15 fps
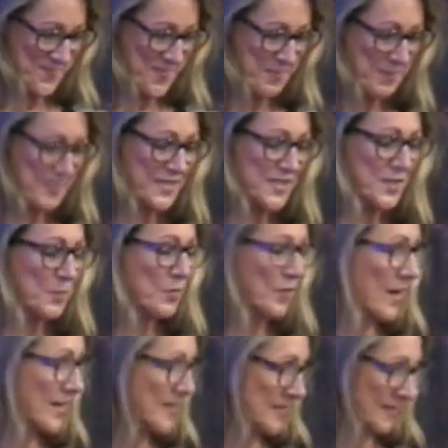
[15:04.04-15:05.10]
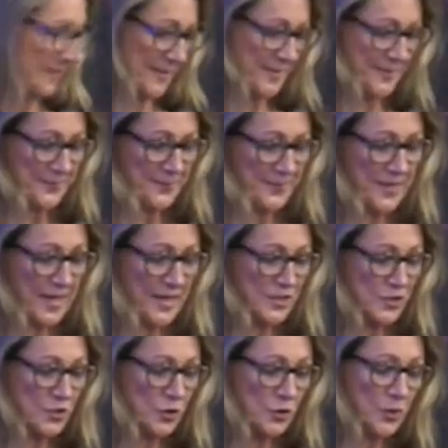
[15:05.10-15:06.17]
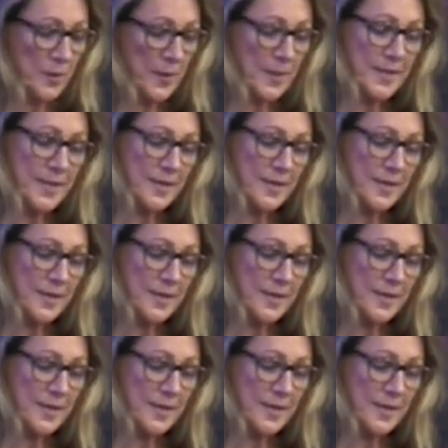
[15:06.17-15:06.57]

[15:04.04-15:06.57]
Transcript: But surprisingly, Antonio had